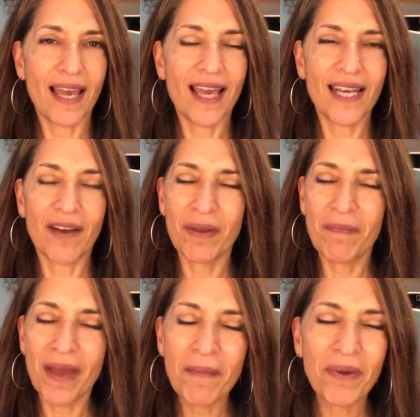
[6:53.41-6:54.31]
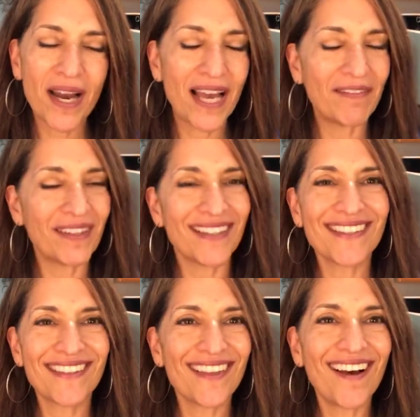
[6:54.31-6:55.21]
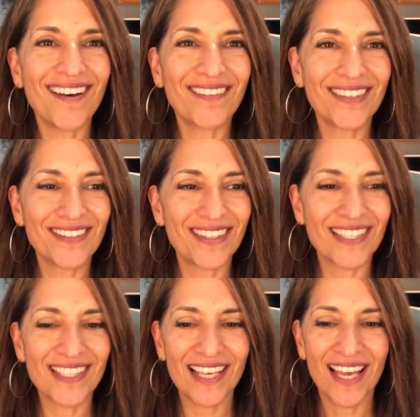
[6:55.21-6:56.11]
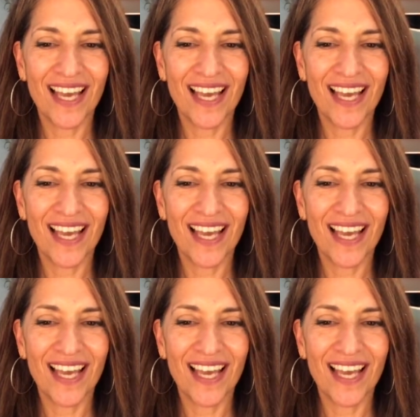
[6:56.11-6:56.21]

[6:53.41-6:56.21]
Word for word: And I remember having this thought, which was,